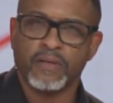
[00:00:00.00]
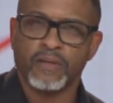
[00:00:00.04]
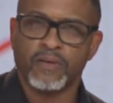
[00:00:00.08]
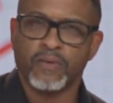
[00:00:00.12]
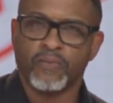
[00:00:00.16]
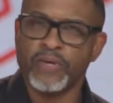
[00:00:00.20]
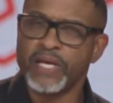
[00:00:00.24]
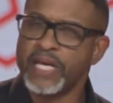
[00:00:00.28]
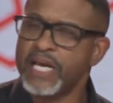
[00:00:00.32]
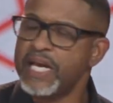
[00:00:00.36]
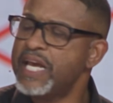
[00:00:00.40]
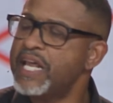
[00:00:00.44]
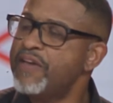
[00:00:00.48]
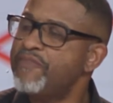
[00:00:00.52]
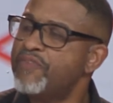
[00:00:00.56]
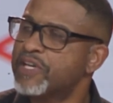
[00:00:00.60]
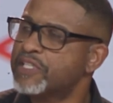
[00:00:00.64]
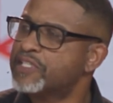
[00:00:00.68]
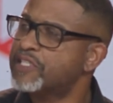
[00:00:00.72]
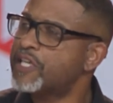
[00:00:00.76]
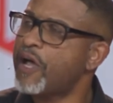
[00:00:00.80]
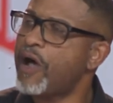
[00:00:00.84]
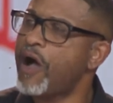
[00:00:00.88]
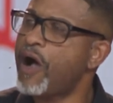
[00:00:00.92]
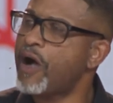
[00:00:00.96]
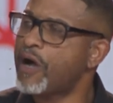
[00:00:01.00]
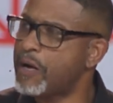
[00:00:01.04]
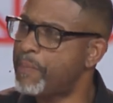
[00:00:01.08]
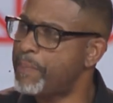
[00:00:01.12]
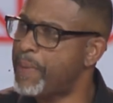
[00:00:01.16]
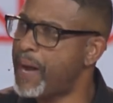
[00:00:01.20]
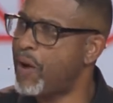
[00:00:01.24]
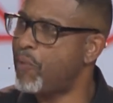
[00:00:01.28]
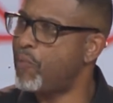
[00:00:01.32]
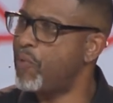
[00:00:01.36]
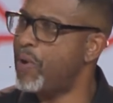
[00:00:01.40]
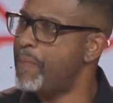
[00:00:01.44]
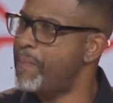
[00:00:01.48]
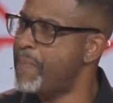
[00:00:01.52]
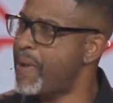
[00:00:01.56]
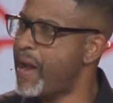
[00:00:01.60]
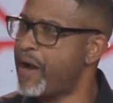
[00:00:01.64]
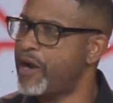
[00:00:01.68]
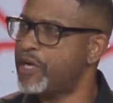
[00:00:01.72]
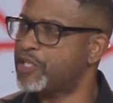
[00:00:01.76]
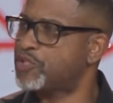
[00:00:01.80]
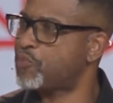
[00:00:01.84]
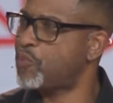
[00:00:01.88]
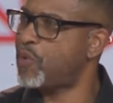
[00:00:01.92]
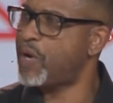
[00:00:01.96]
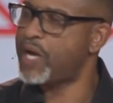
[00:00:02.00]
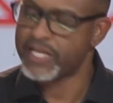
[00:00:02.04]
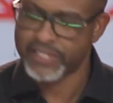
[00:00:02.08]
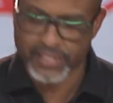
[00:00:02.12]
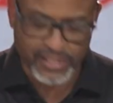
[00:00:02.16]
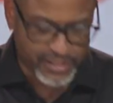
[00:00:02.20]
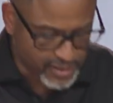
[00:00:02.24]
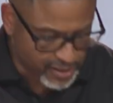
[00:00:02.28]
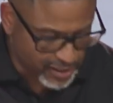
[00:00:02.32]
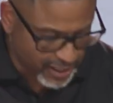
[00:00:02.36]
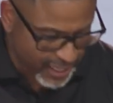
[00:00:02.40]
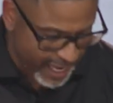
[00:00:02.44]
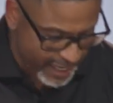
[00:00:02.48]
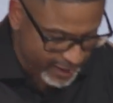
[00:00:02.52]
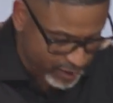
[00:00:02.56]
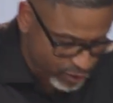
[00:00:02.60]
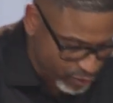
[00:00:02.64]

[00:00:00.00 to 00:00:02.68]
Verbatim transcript: We didn't even talk about what marriage was until like